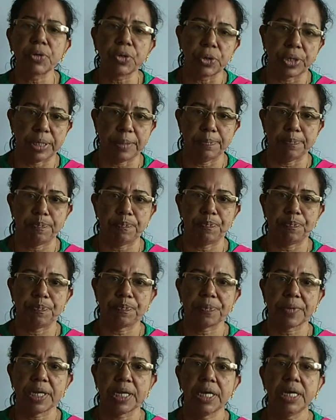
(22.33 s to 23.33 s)
body.
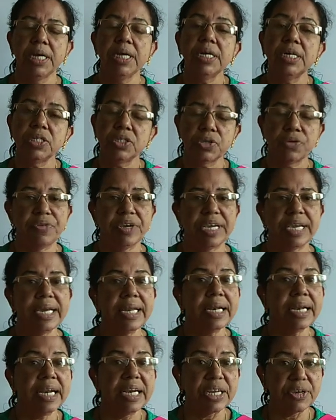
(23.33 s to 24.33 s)
So we
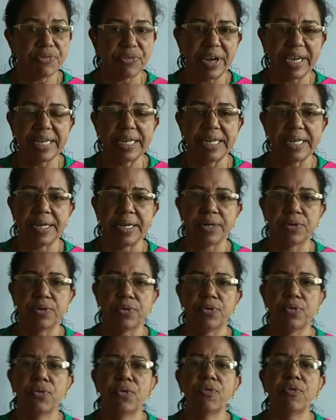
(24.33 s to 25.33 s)
can define it now.
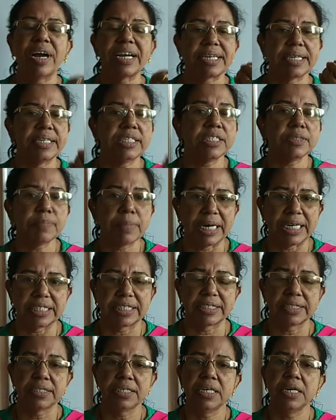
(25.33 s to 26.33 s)
What is
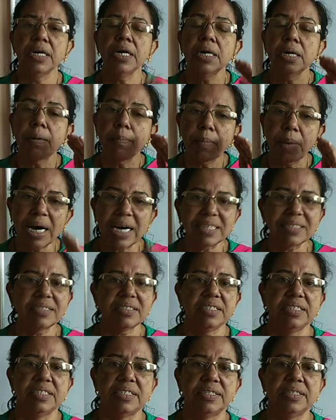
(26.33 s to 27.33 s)
mass?
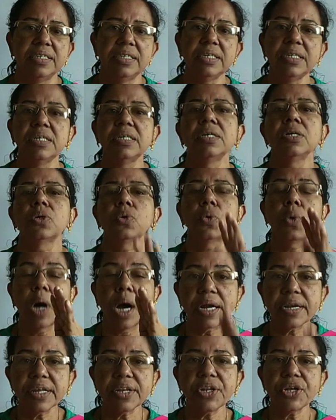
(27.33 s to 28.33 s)
Mass is the
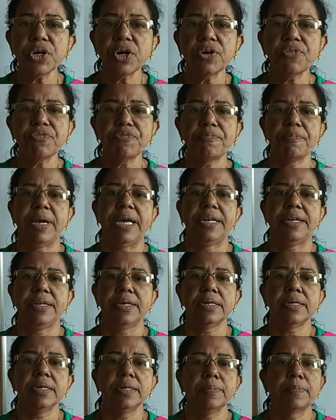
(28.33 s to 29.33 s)
quantity of
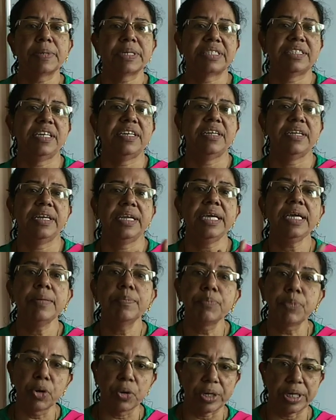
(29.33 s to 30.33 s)
matter present in a
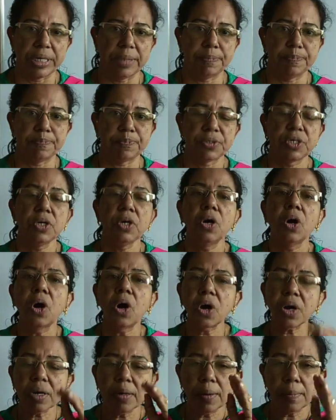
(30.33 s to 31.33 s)
body,
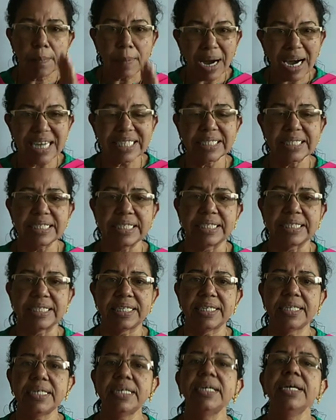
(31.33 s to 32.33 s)
or mass is
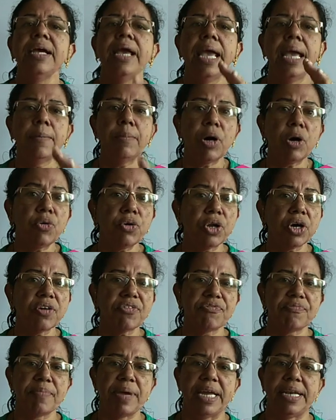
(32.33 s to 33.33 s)
the amount
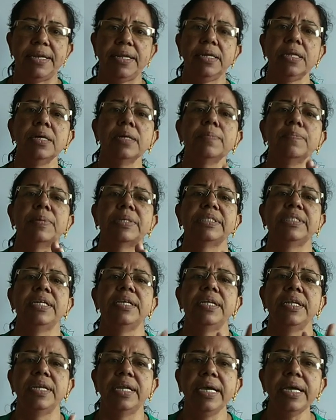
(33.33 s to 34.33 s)
of matter
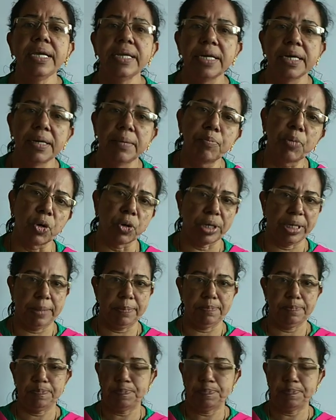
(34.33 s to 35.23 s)
present in a body.